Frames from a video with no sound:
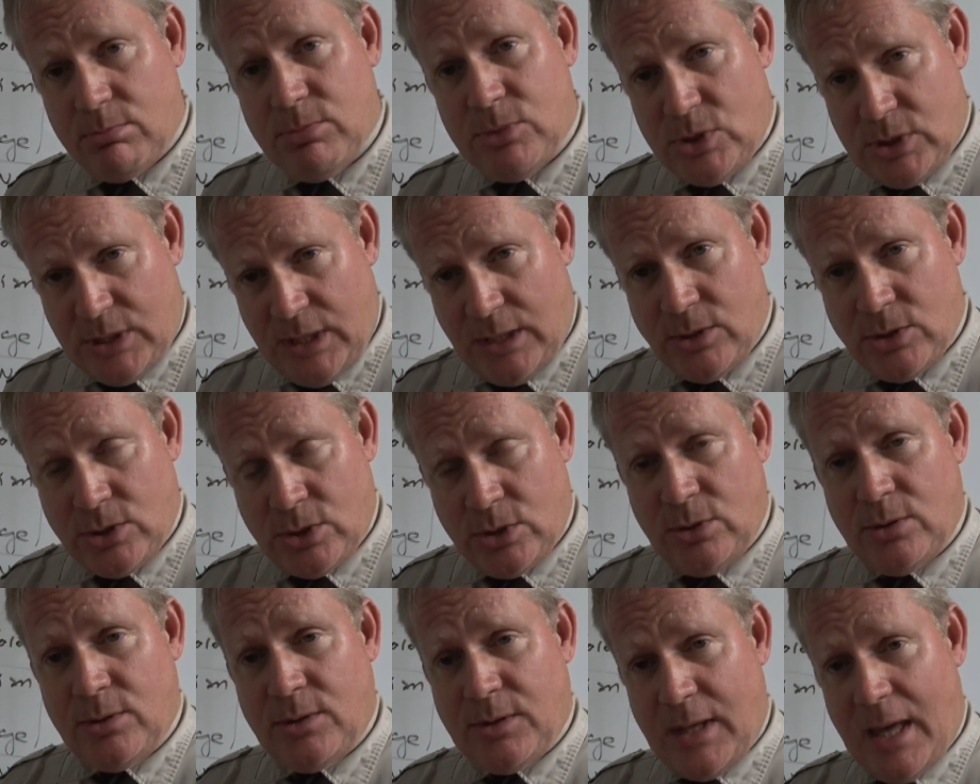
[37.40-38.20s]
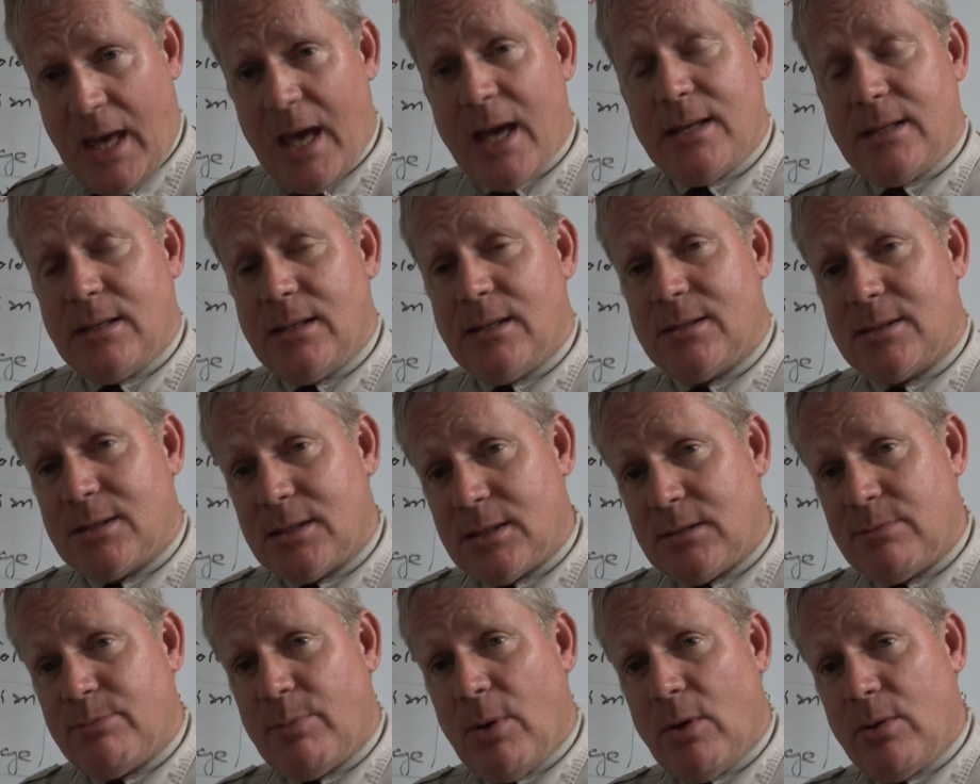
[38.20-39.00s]
St. Jude Thaddeus
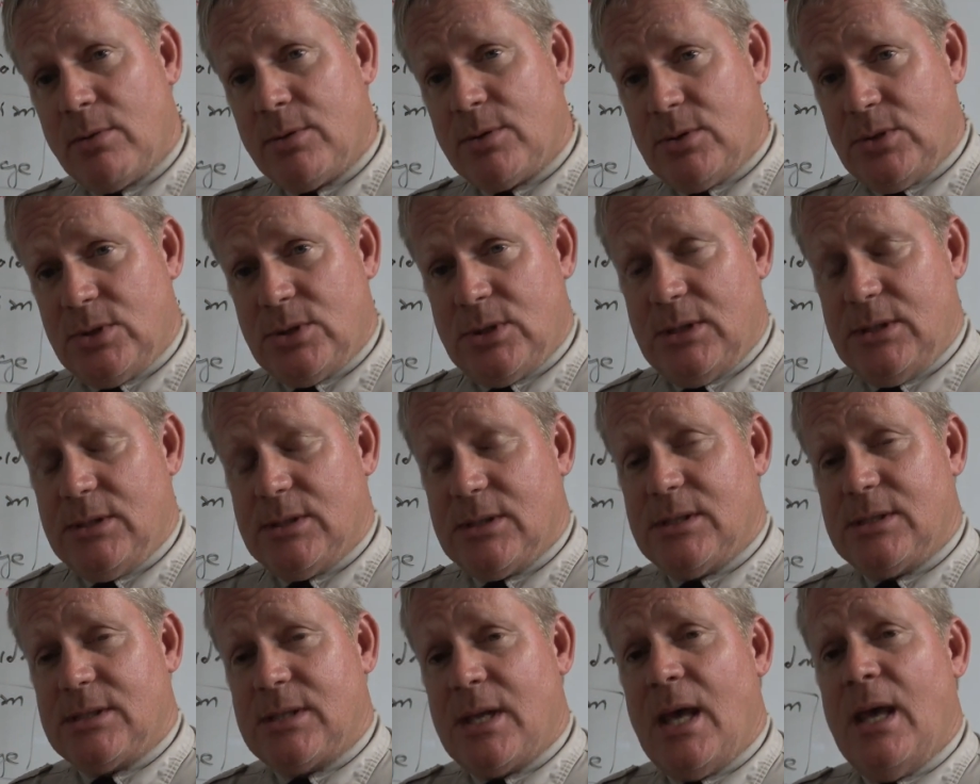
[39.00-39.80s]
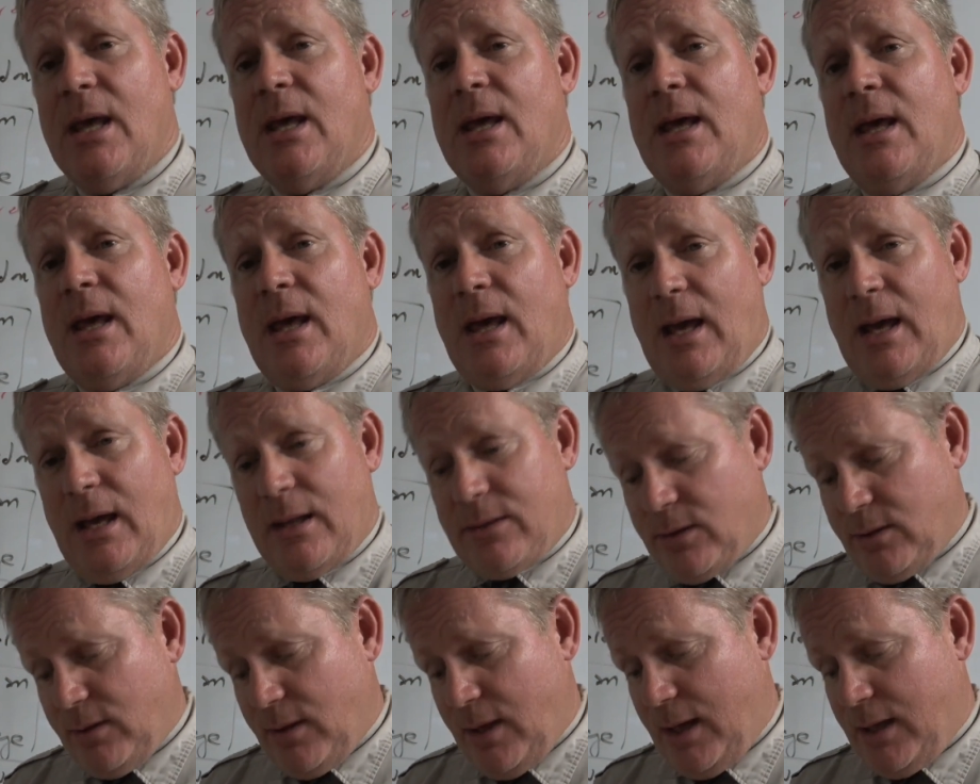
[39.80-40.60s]
spoke to Jesus
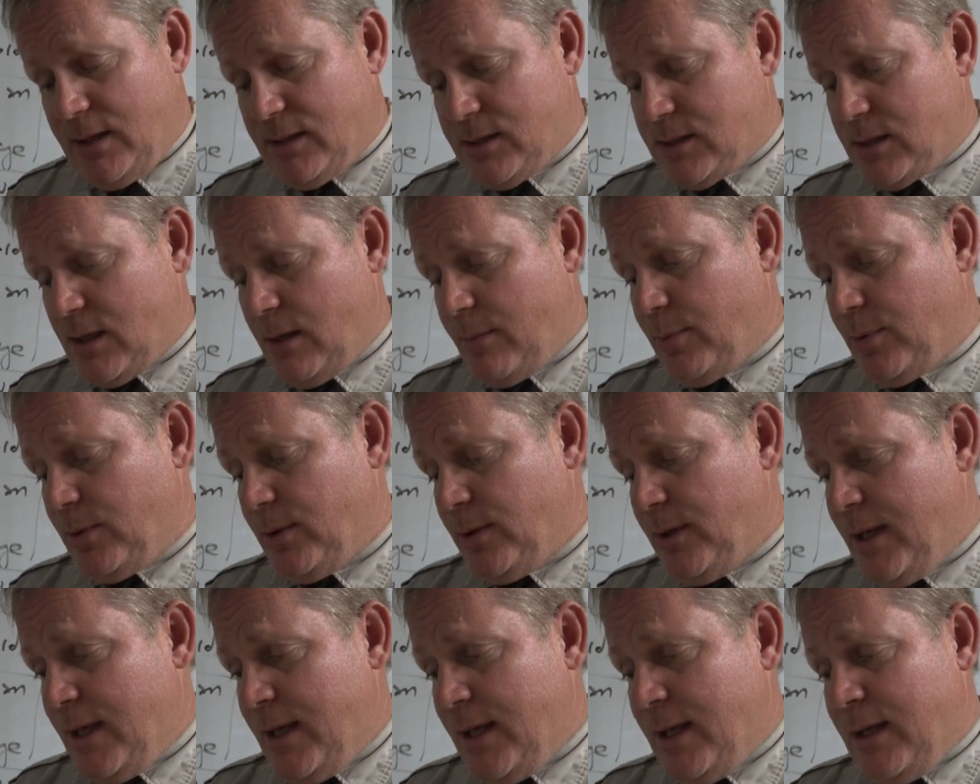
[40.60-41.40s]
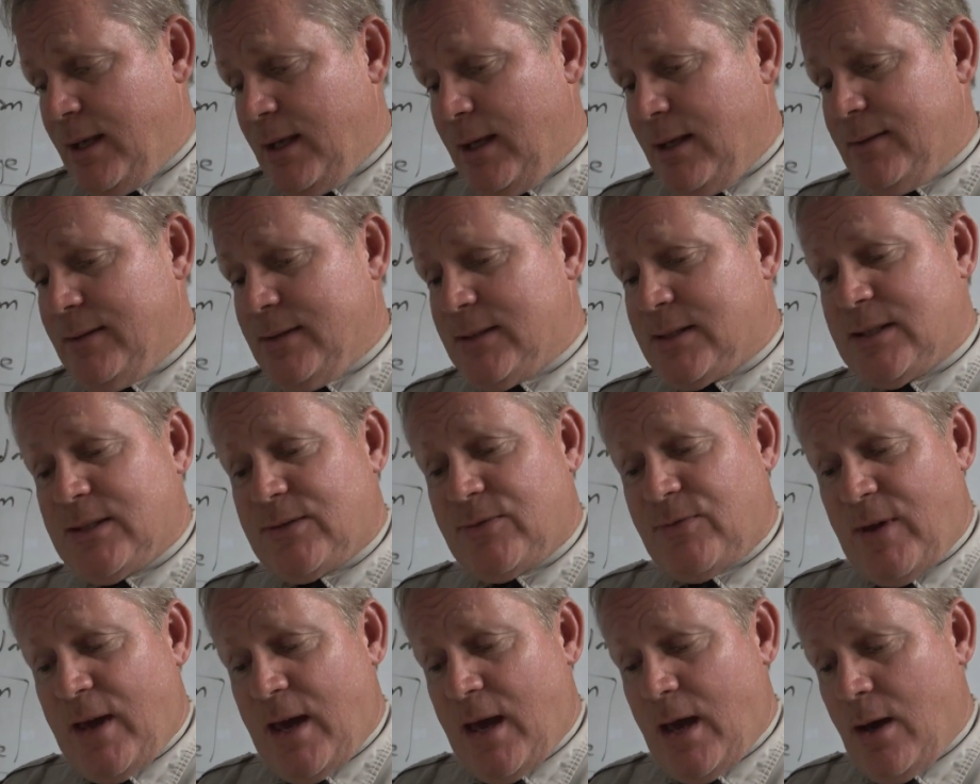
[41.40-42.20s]
at the Last Supper. And this is
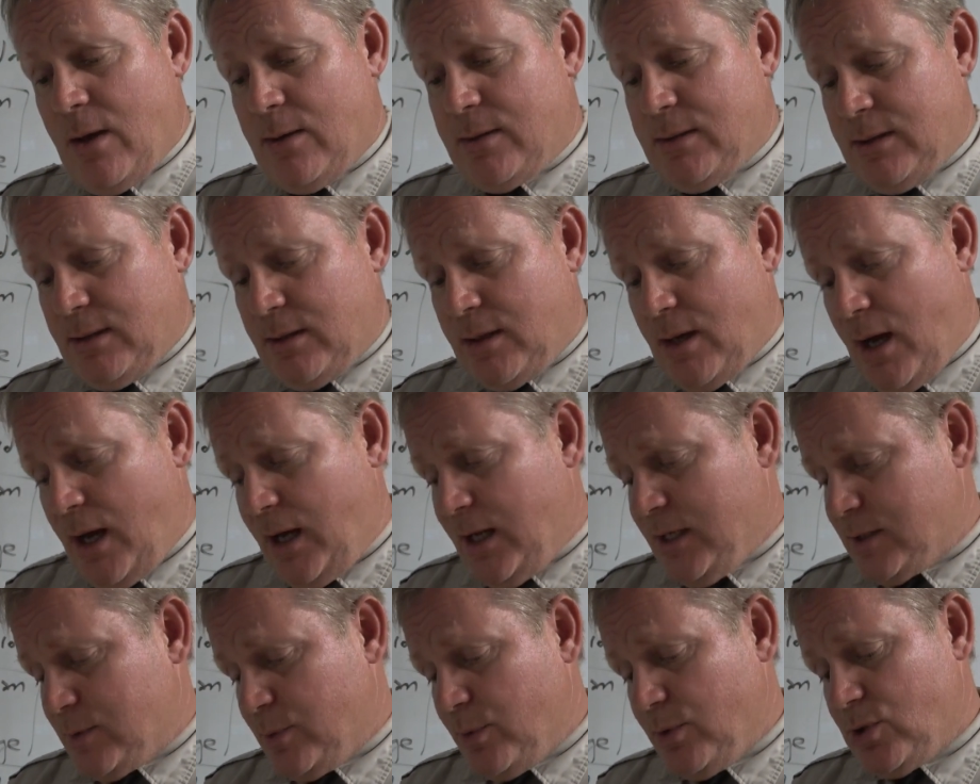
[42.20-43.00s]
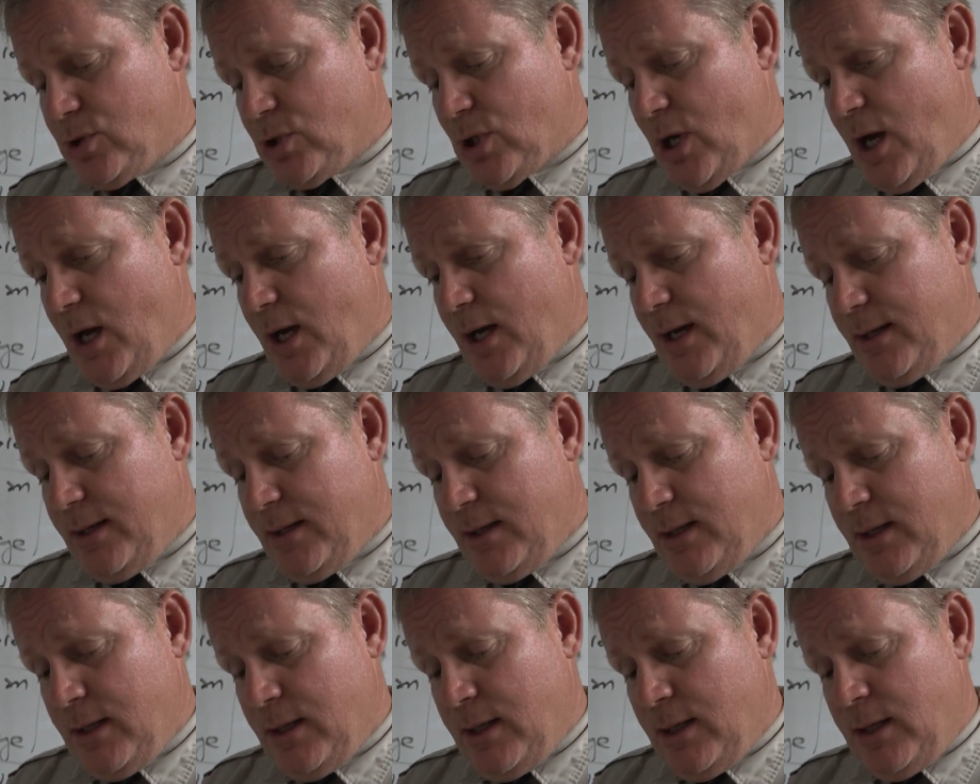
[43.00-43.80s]
found in the Gospel of
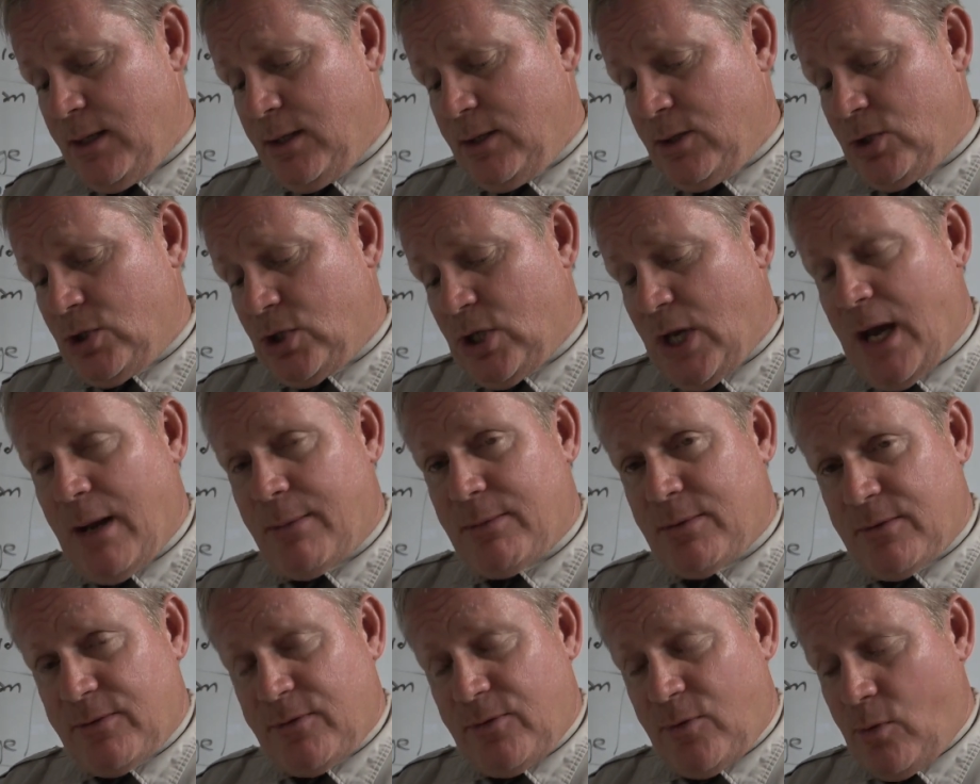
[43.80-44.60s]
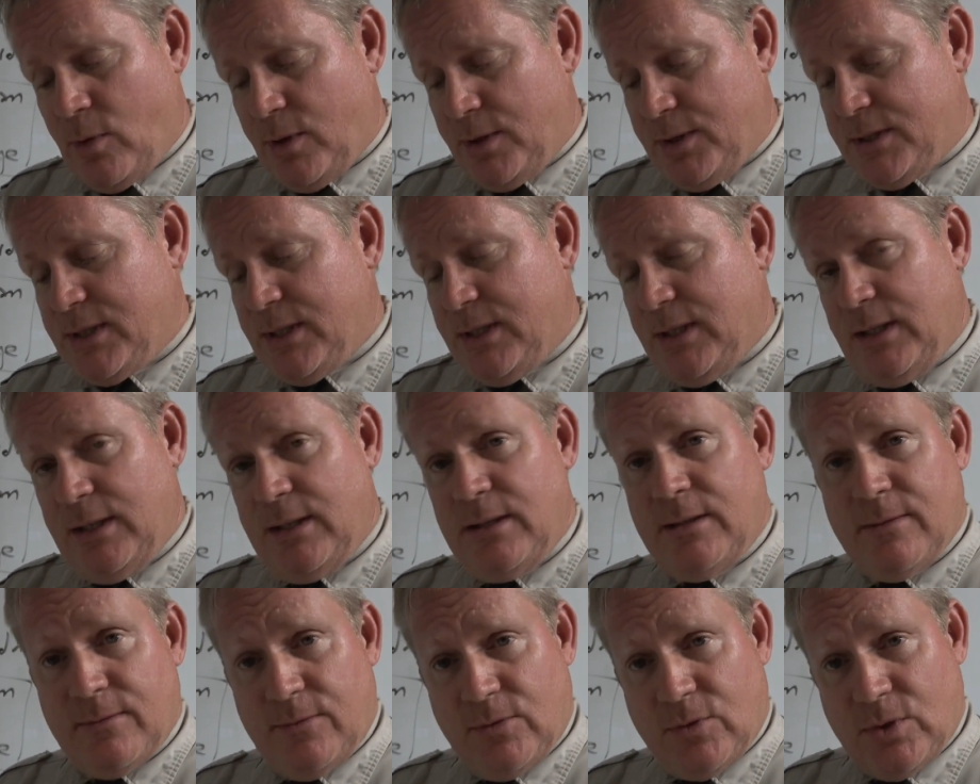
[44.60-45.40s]
John, chapter
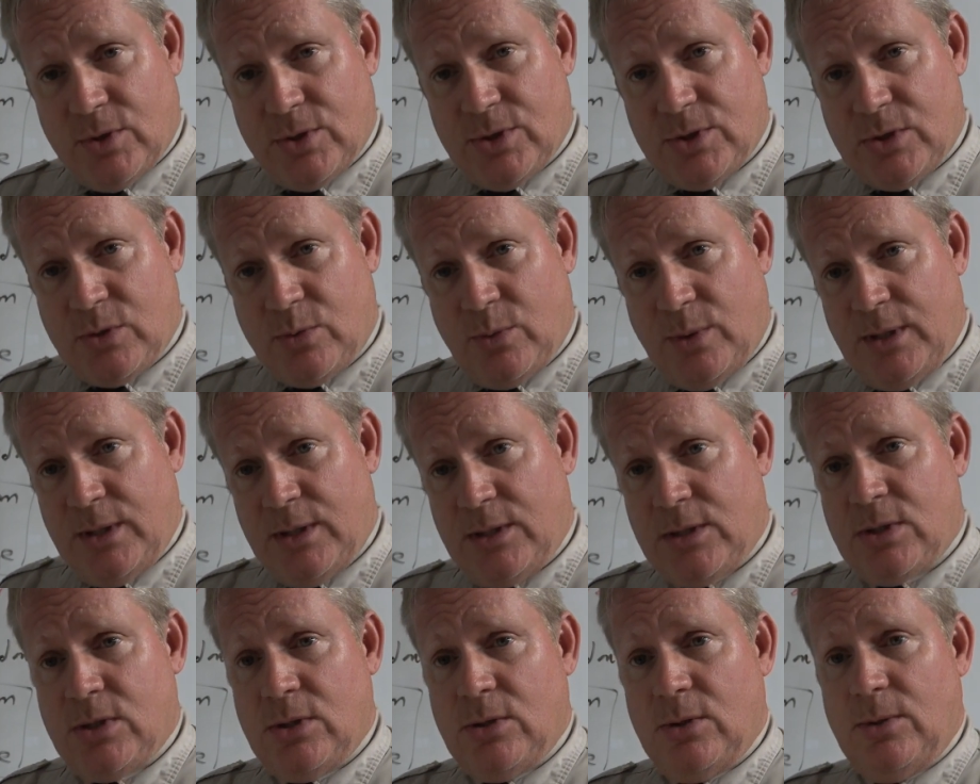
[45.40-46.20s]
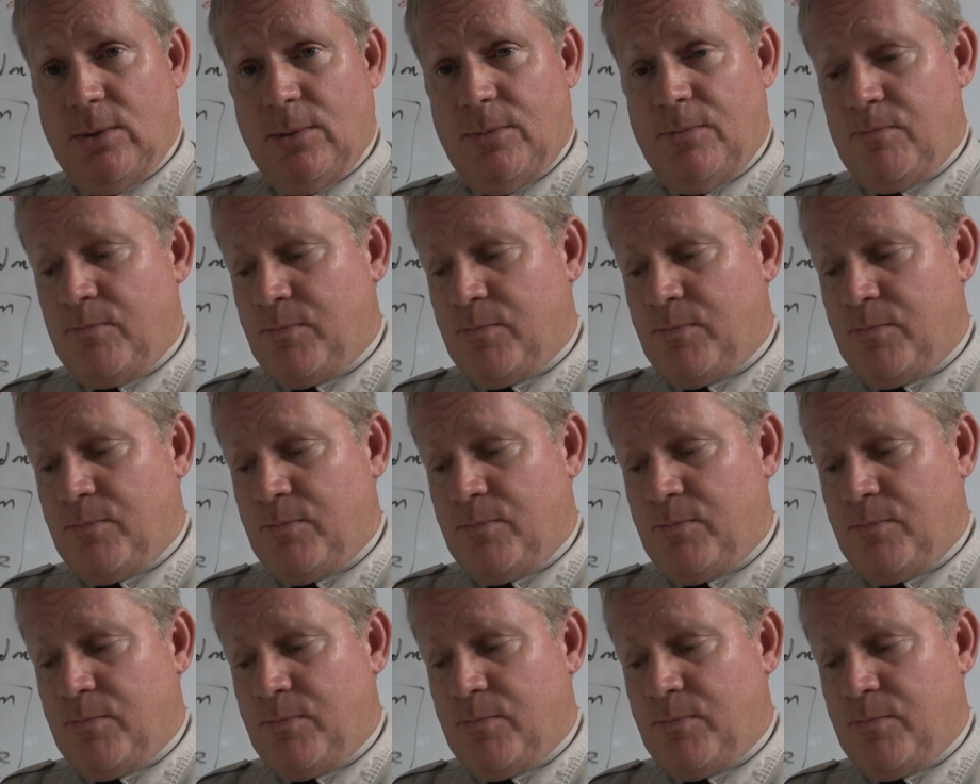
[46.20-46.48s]
14, verse 22.